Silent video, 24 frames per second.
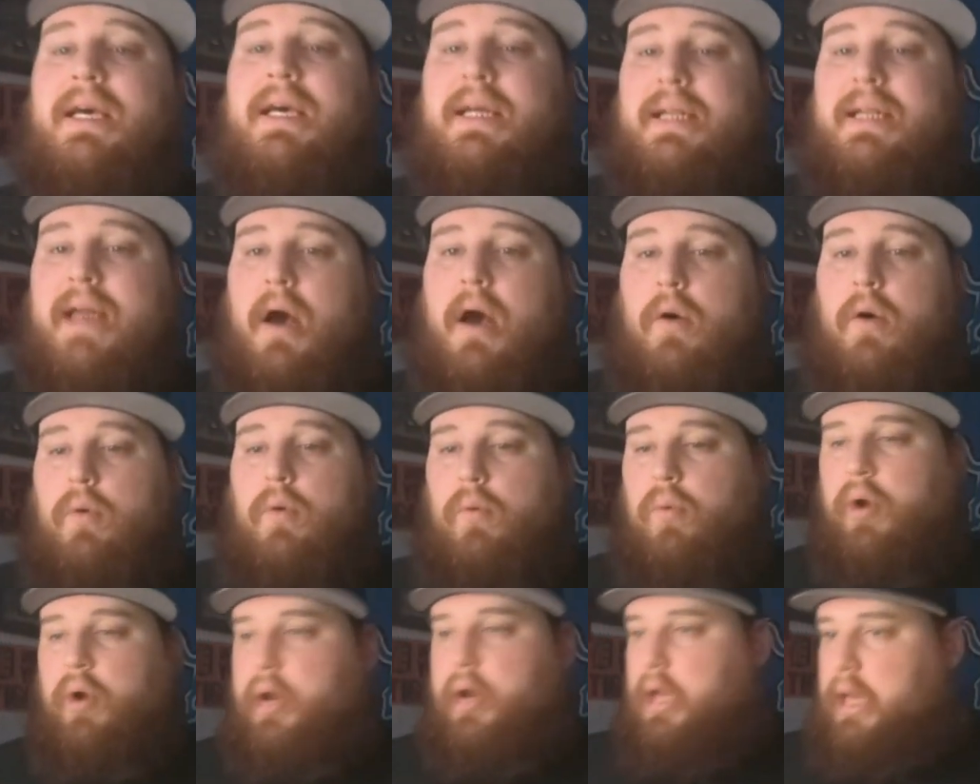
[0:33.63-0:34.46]
Now,
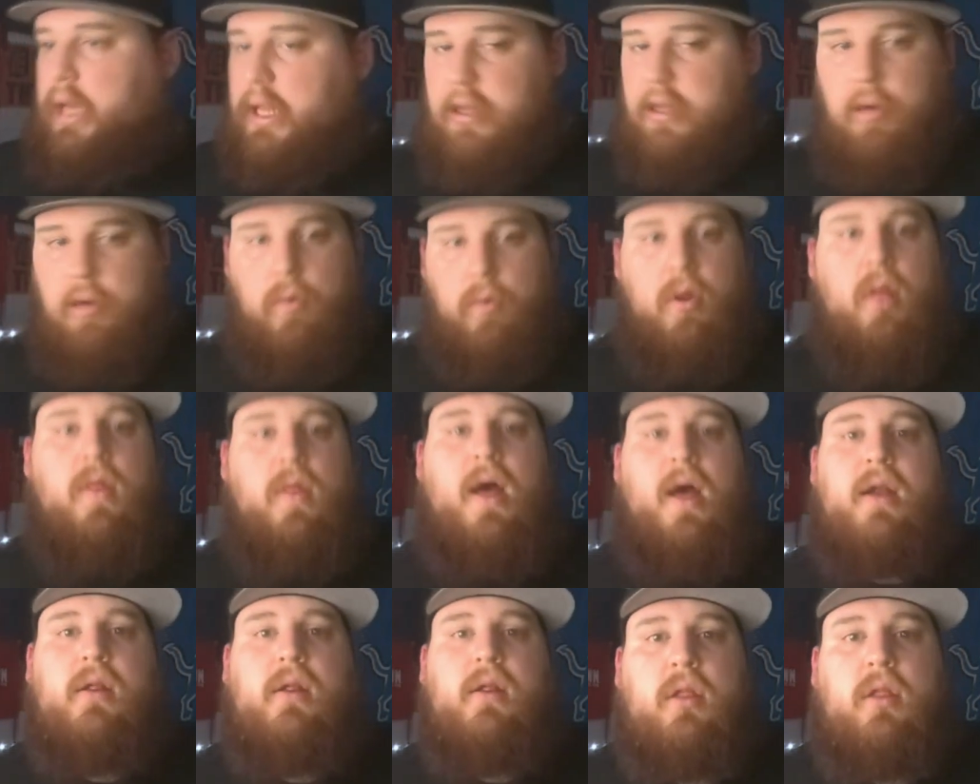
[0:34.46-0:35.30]
we're going to get to a
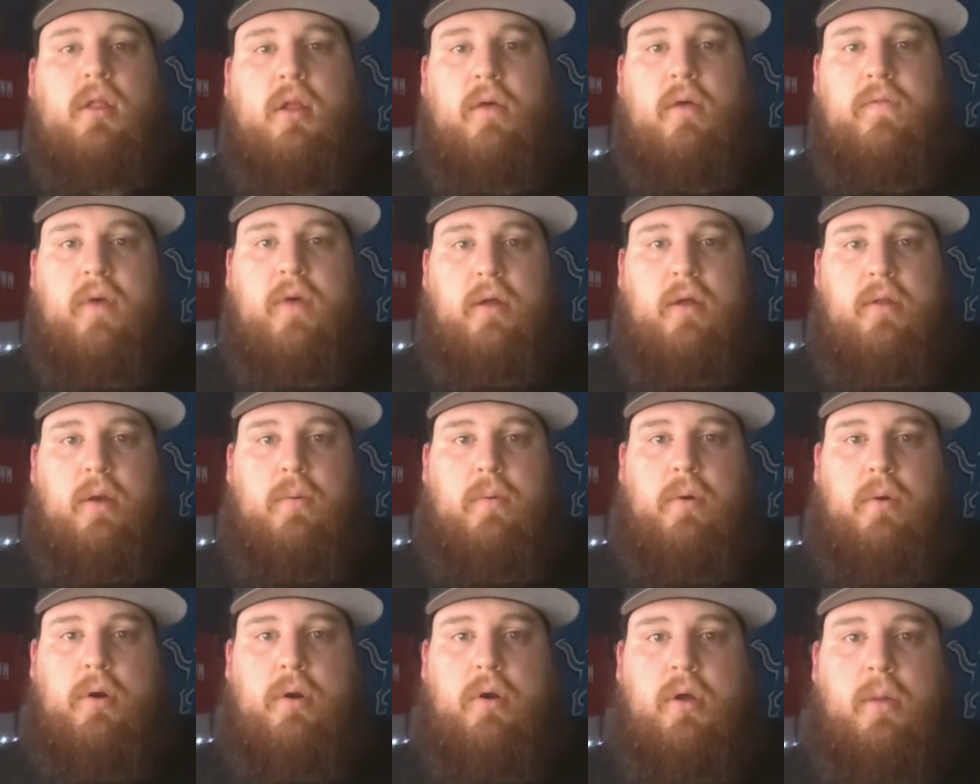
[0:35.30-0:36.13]
lot of the stuff that
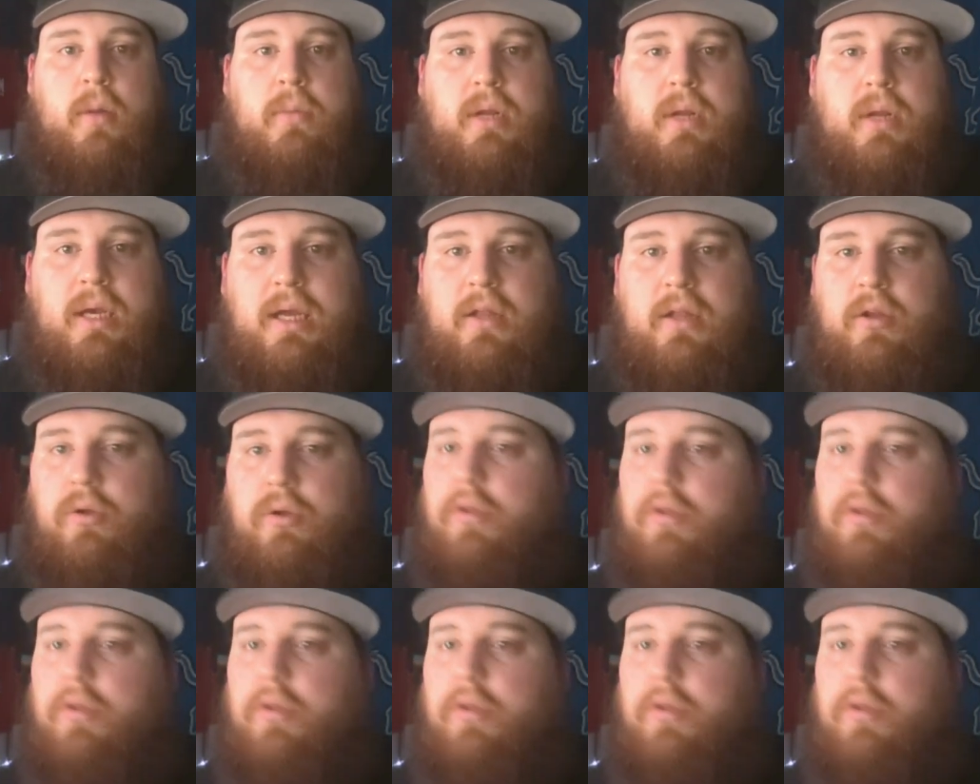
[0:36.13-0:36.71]
I'm going to get to.